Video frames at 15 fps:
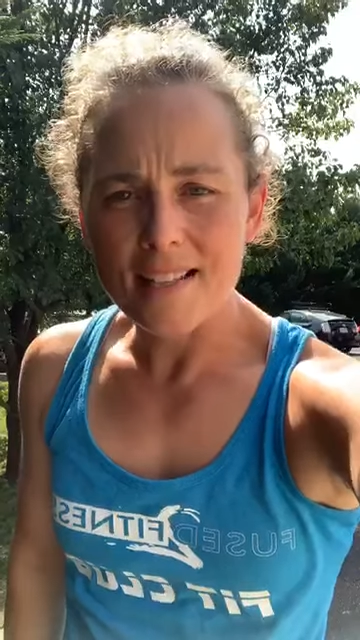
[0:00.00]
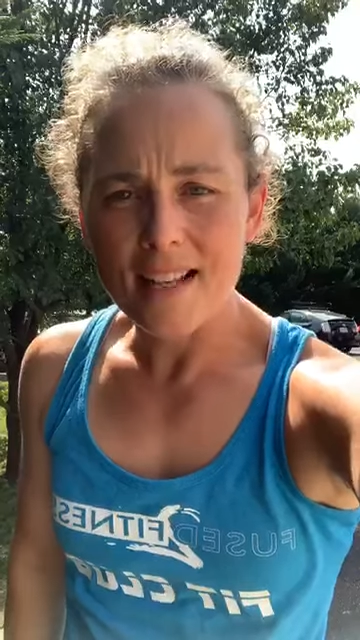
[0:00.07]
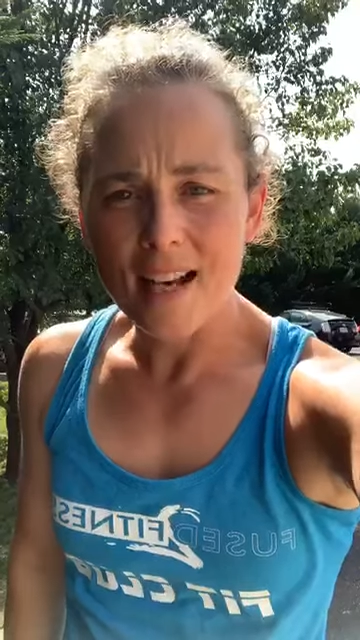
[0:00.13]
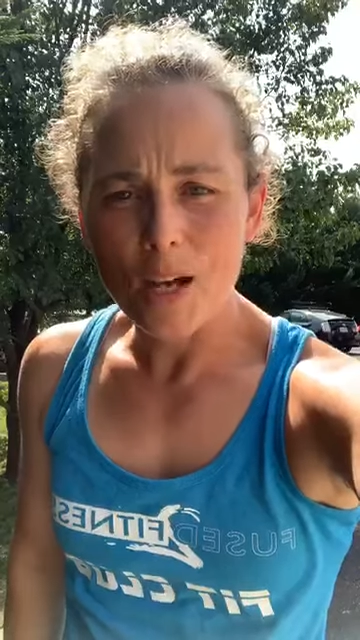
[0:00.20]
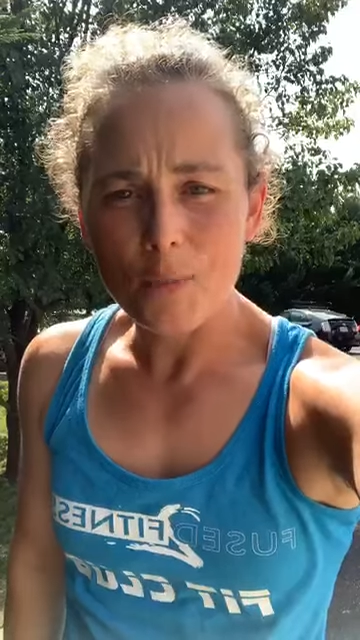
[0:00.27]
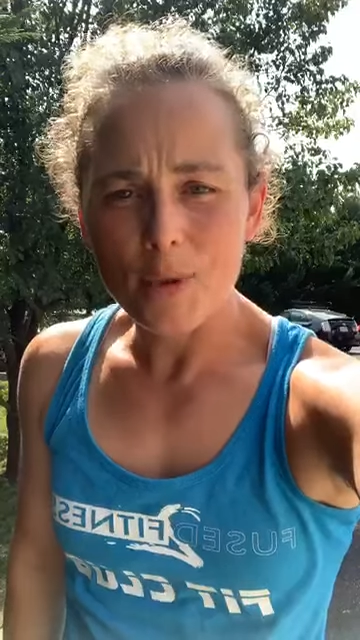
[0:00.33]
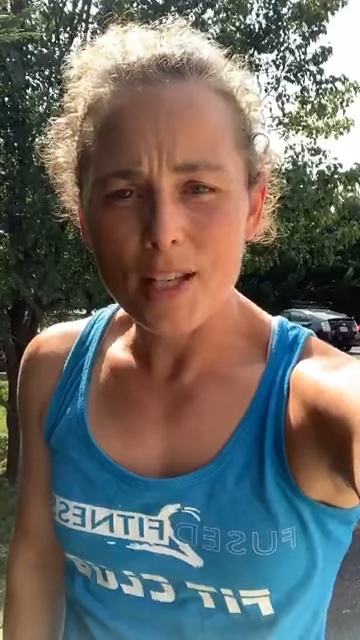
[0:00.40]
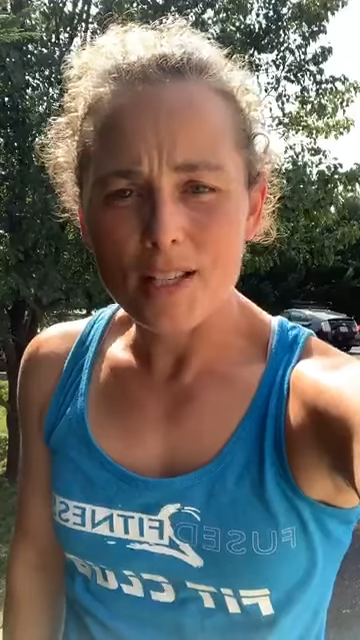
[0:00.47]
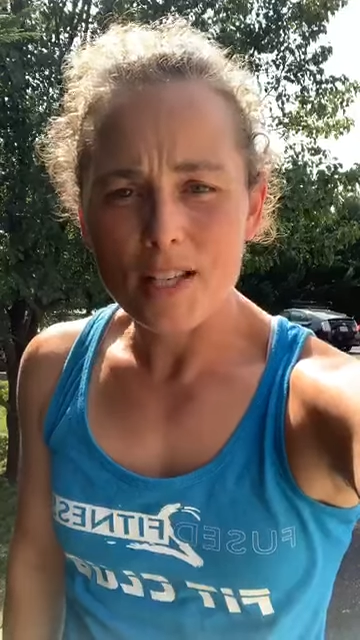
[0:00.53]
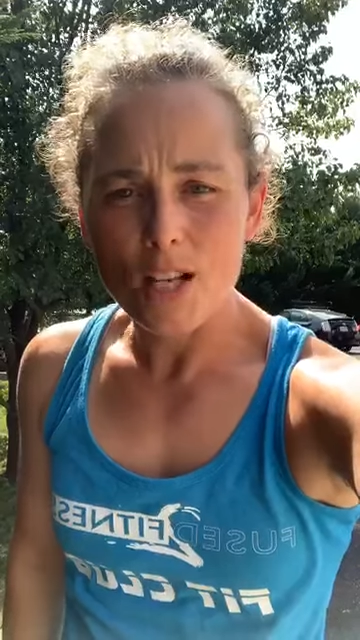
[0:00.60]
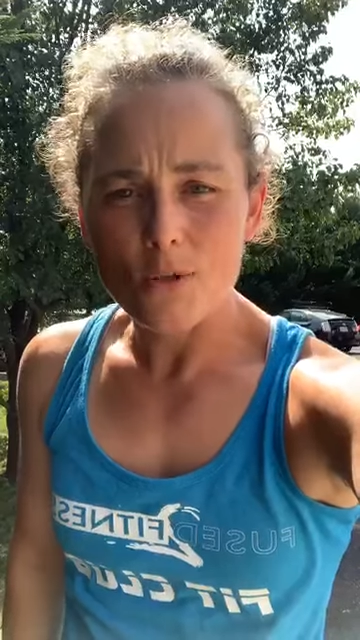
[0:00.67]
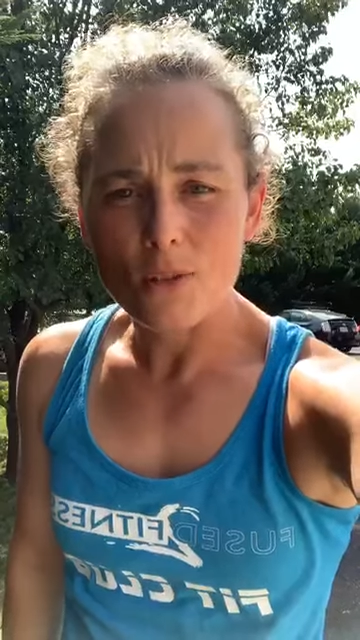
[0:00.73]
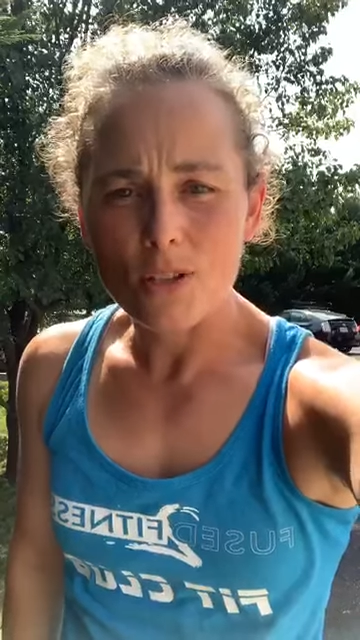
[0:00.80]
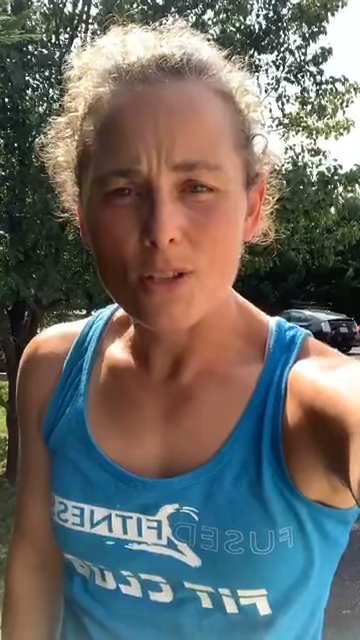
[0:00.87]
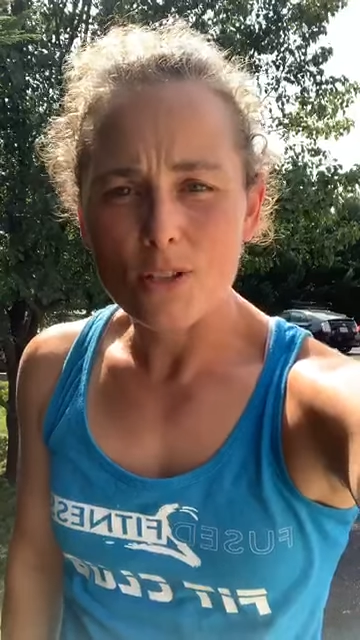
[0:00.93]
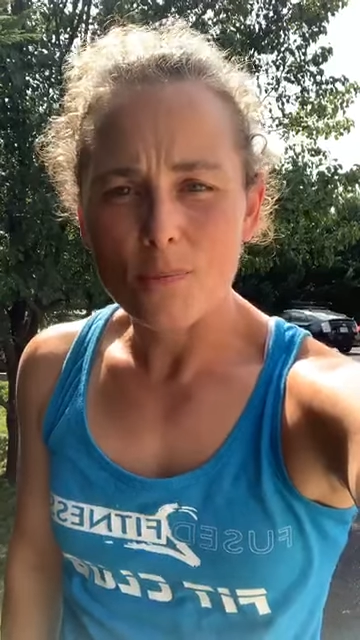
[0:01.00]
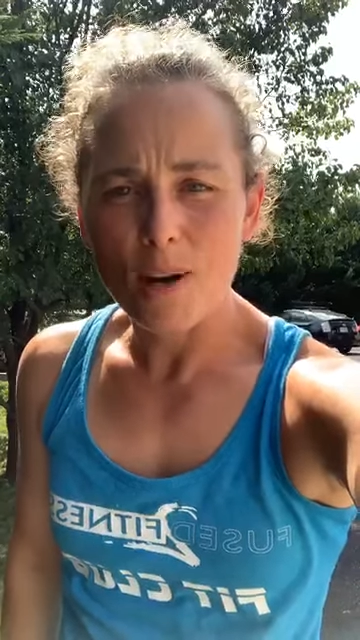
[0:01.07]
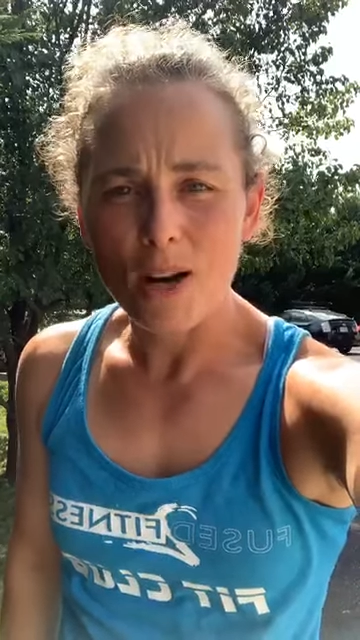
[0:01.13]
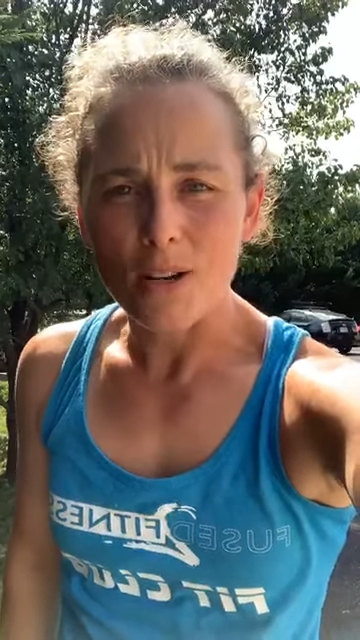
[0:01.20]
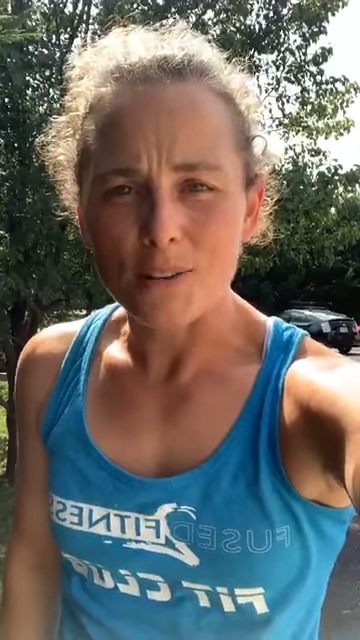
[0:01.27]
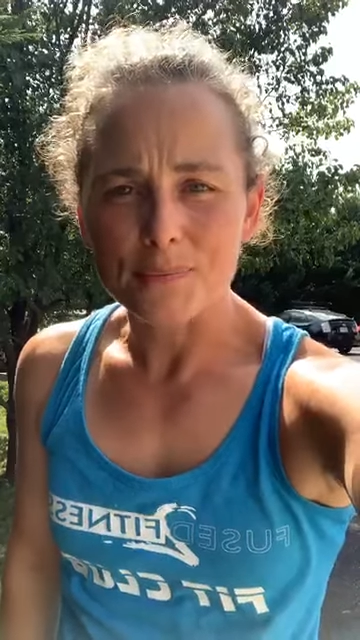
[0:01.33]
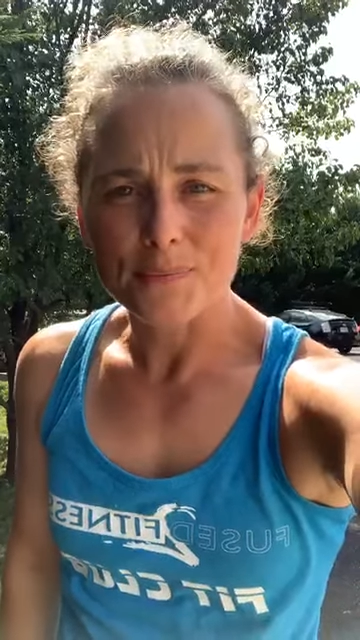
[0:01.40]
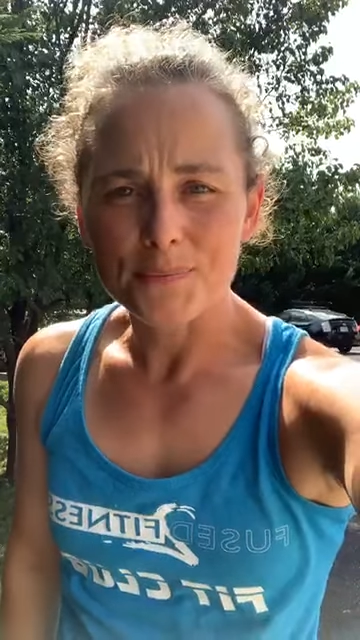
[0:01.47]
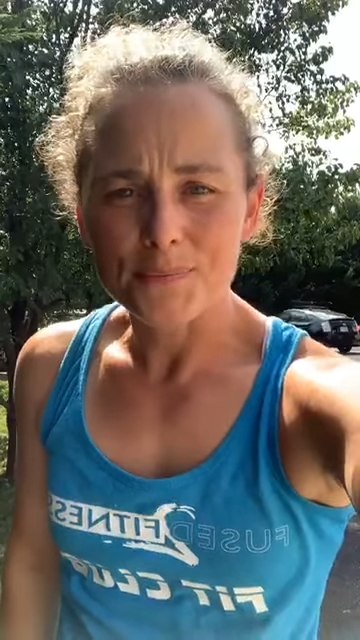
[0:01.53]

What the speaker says: I'll be in touch with you tomorrow.